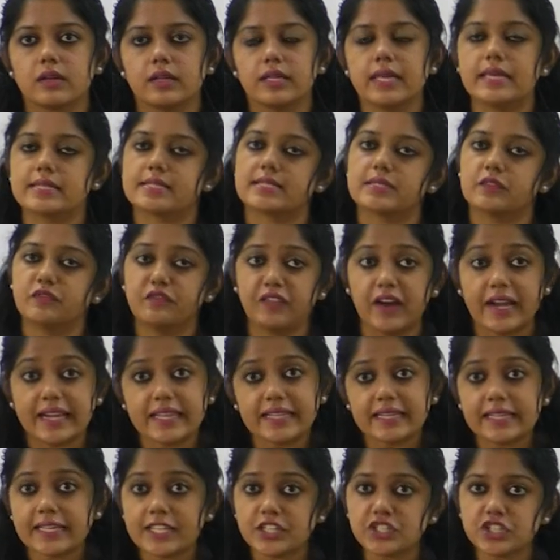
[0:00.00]
Yes,
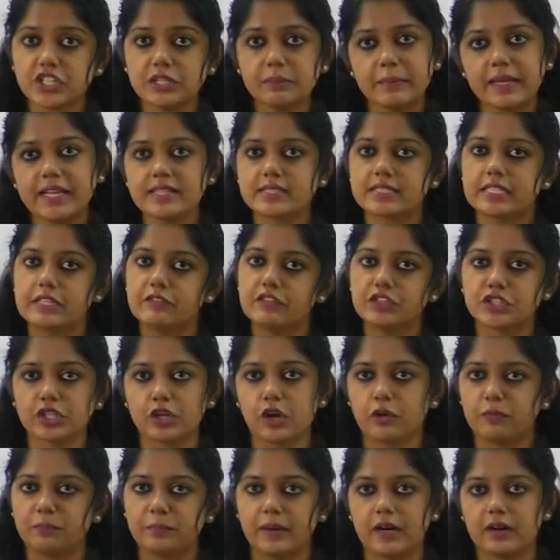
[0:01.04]
federation means division
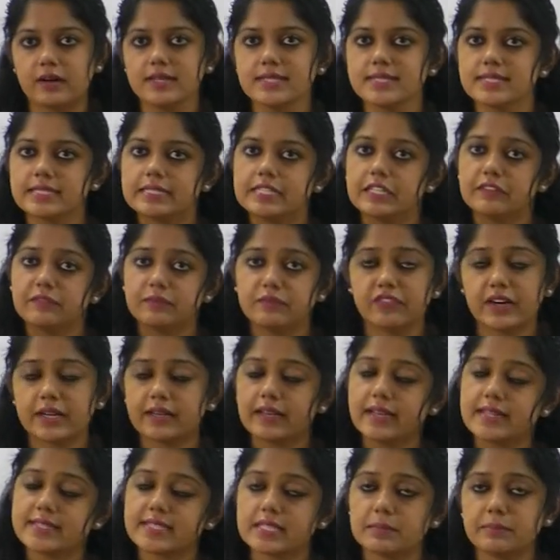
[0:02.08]
of powers.
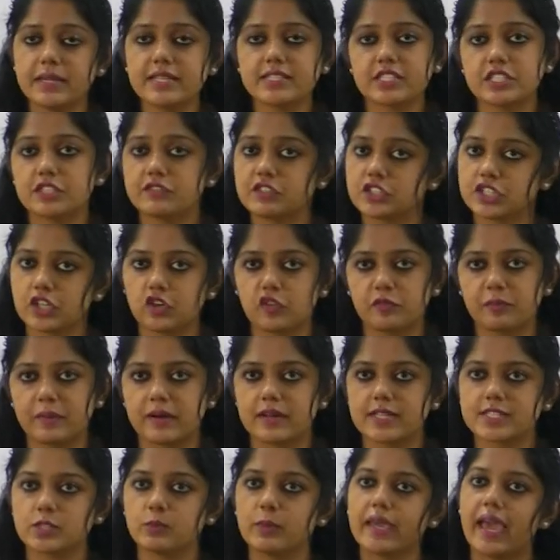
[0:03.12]
Federalism means division of
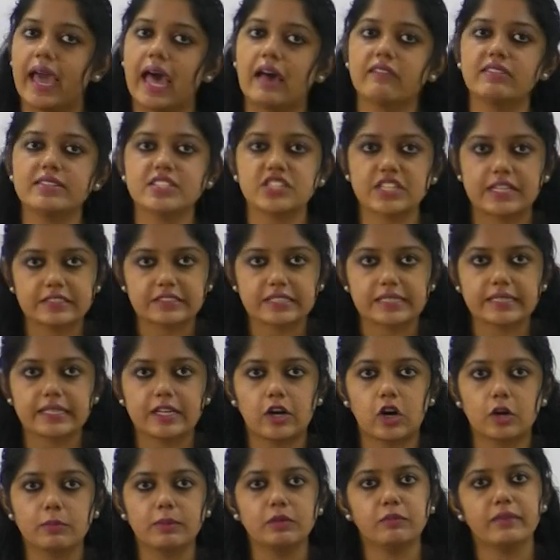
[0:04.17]
powers. We have a central
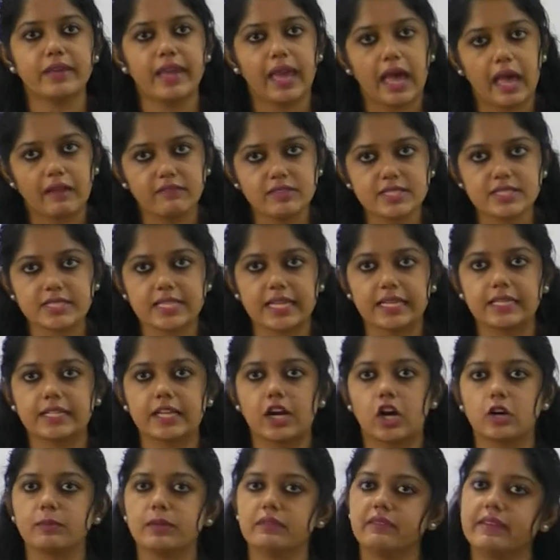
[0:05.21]
government, we have a state
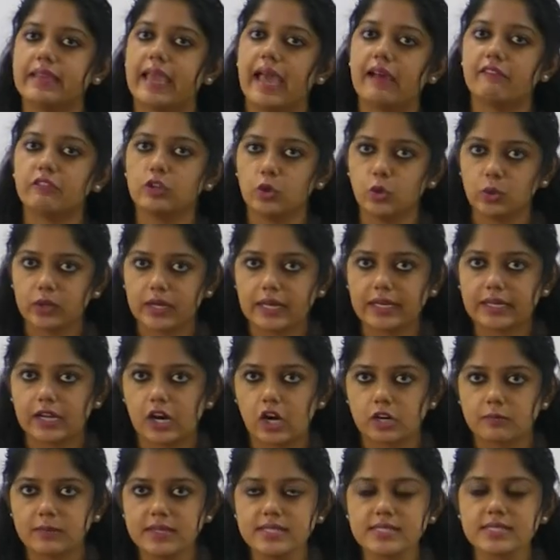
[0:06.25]
government, we have local
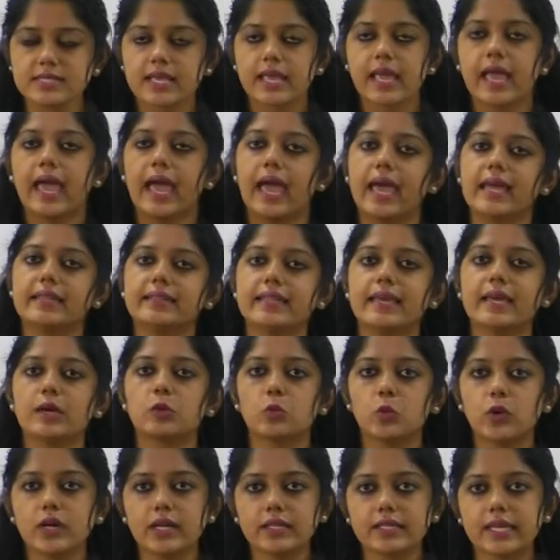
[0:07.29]
governments, and they
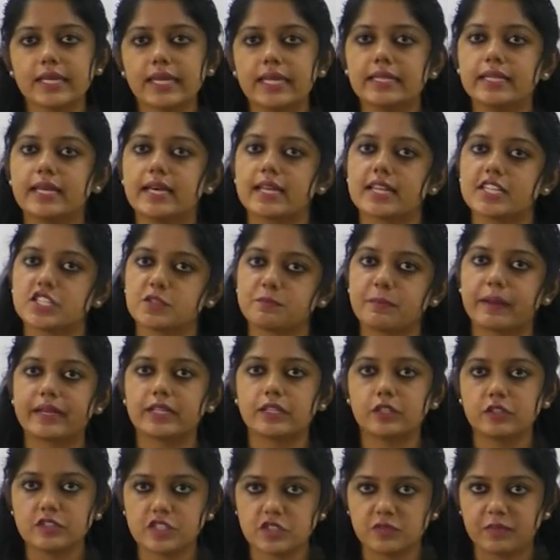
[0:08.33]
are working in their
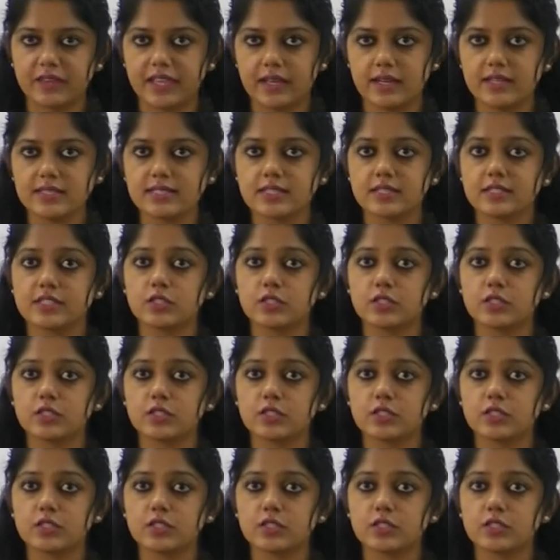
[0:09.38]
respective spheres.